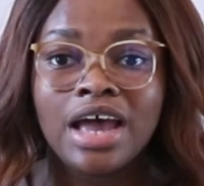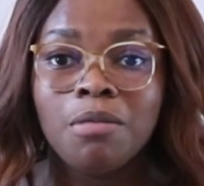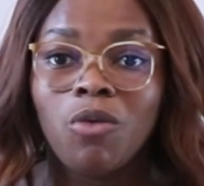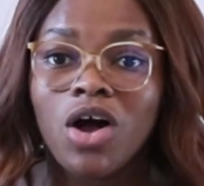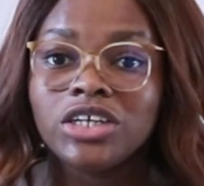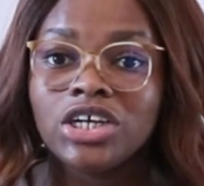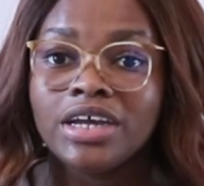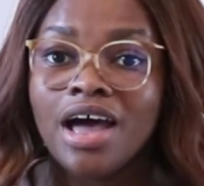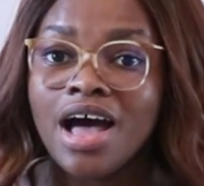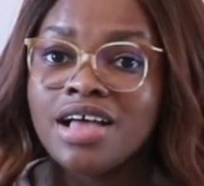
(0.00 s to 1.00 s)
time
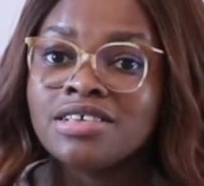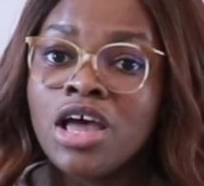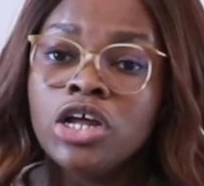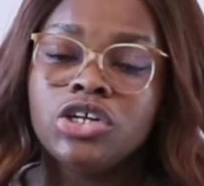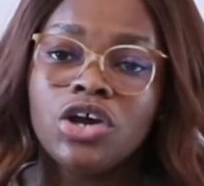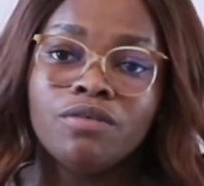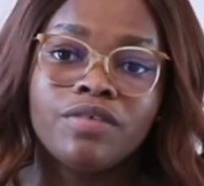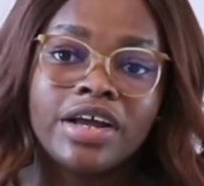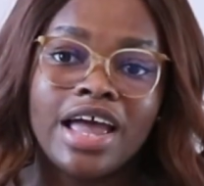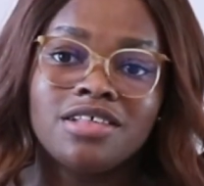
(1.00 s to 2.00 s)
watching us, don't
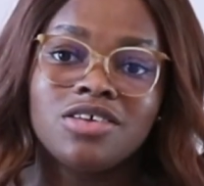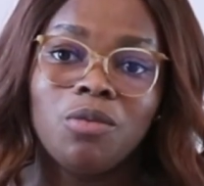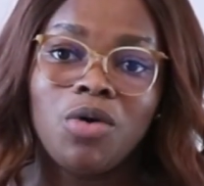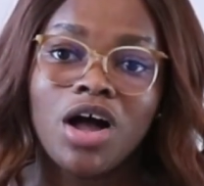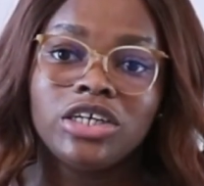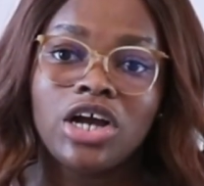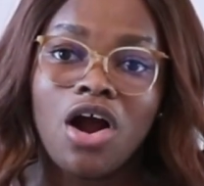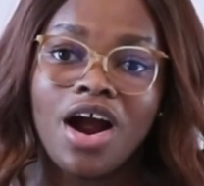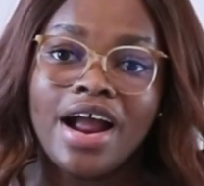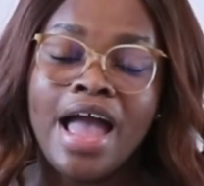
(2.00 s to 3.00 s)
forget to watch
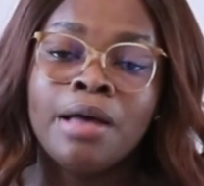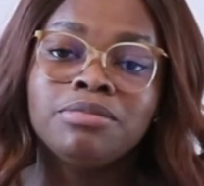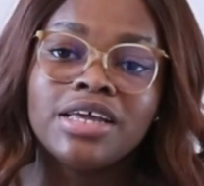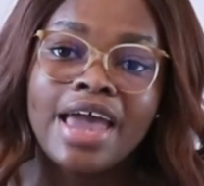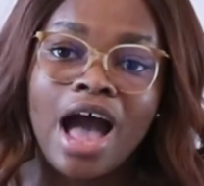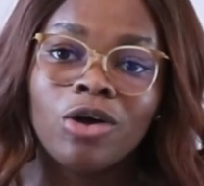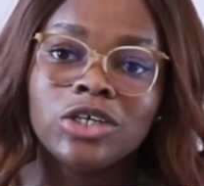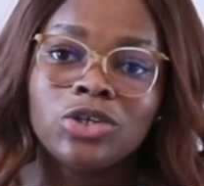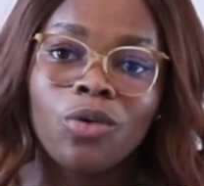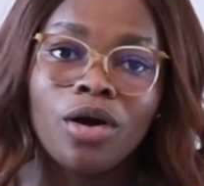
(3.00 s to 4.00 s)
our empty
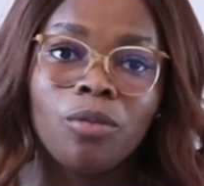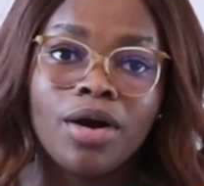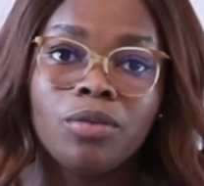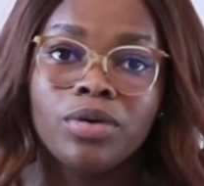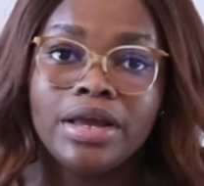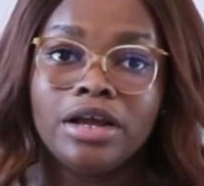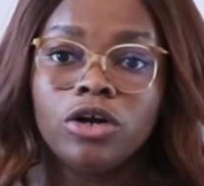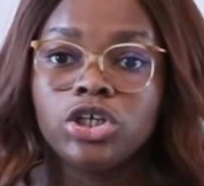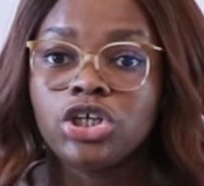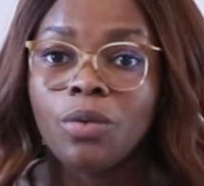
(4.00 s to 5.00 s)
house tour where we
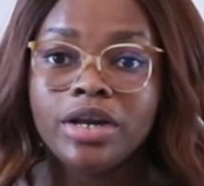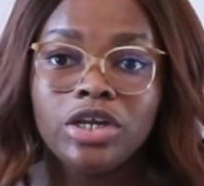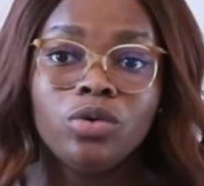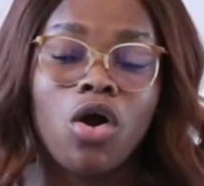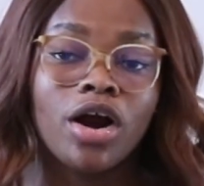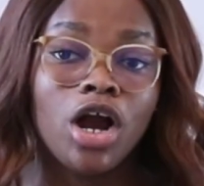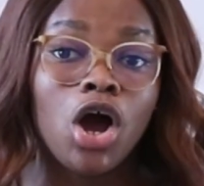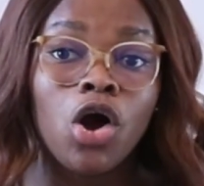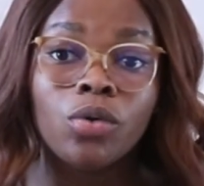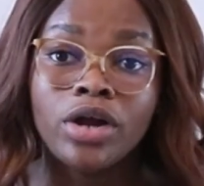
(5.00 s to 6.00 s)
are showing you our
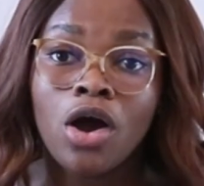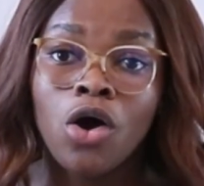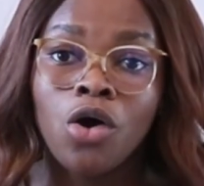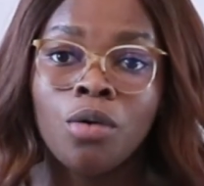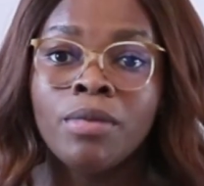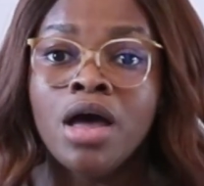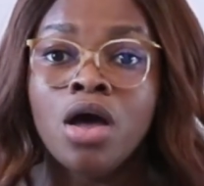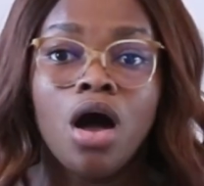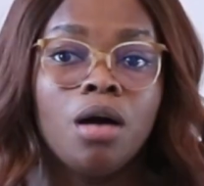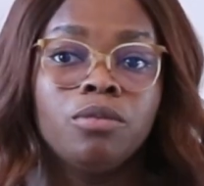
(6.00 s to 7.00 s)
own home.
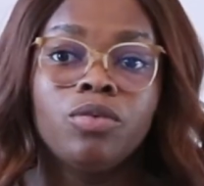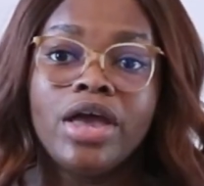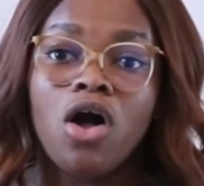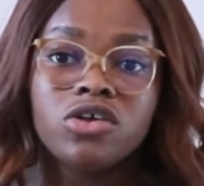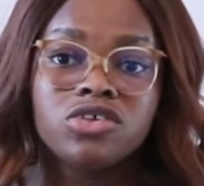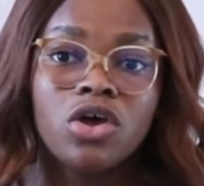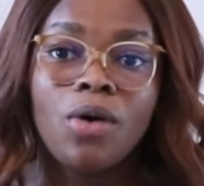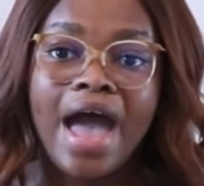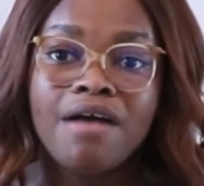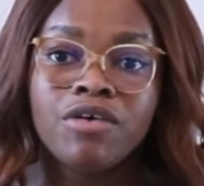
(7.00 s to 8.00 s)
We also
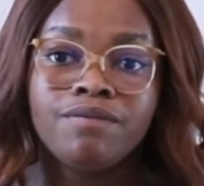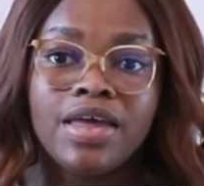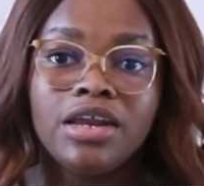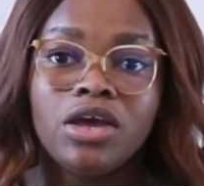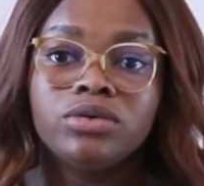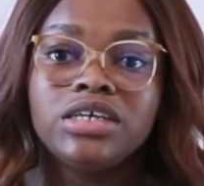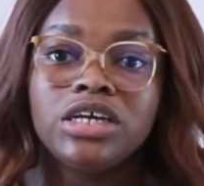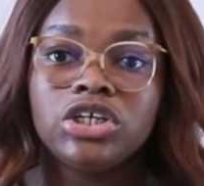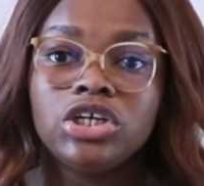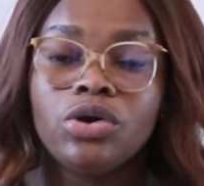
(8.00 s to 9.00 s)
have a video
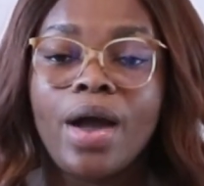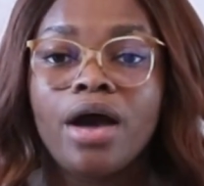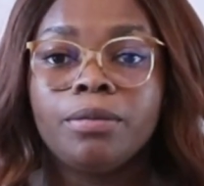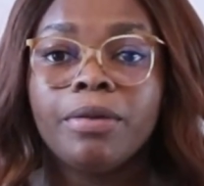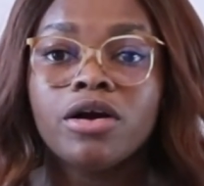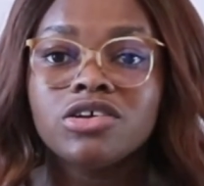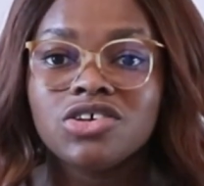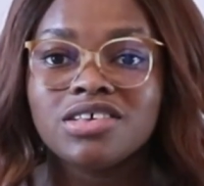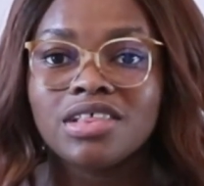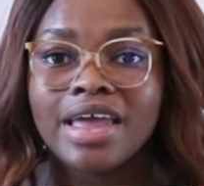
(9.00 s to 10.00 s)
teaching you how to
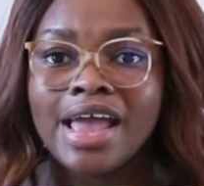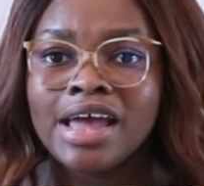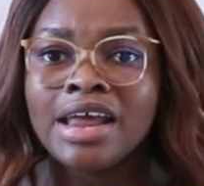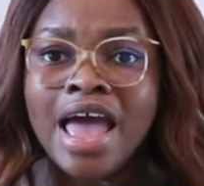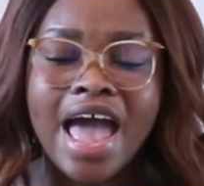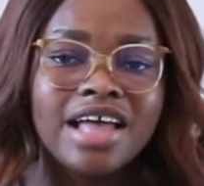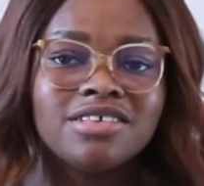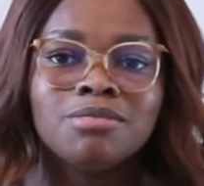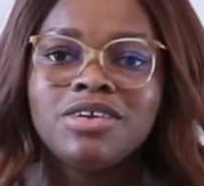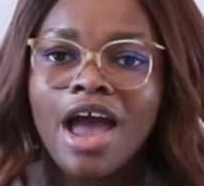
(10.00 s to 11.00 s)
purchase land and
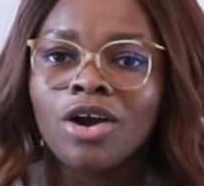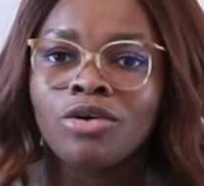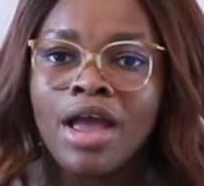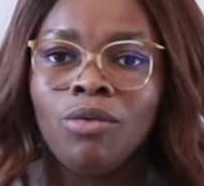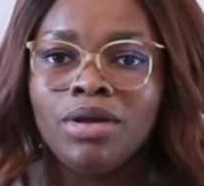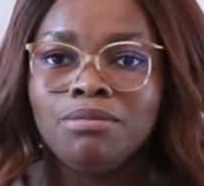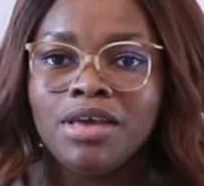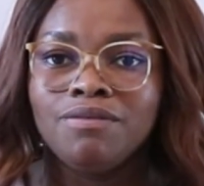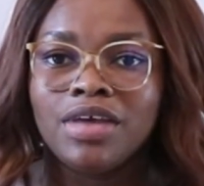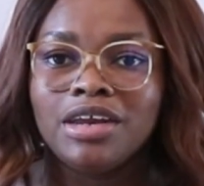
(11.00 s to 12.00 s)
some decorate with
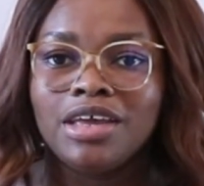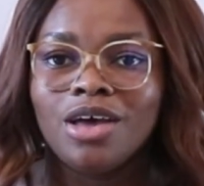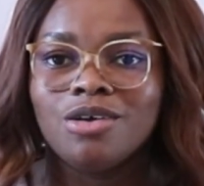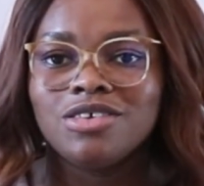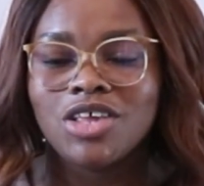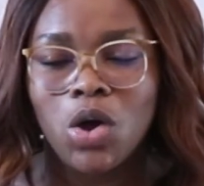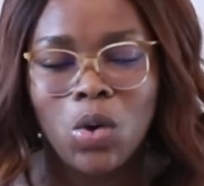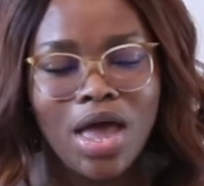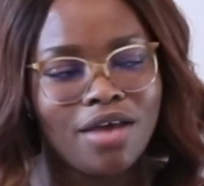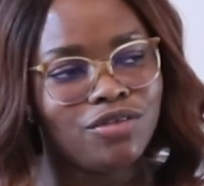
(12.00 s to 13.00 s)
me videos.
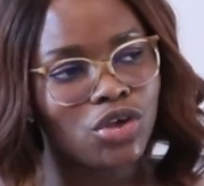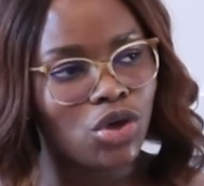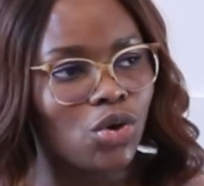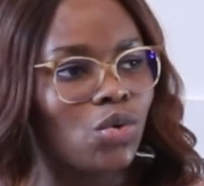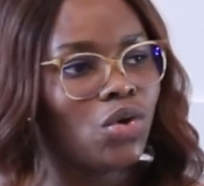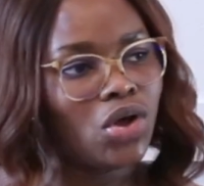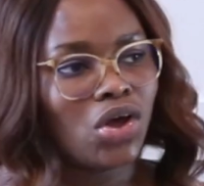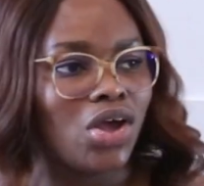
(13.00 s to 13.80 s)
So if you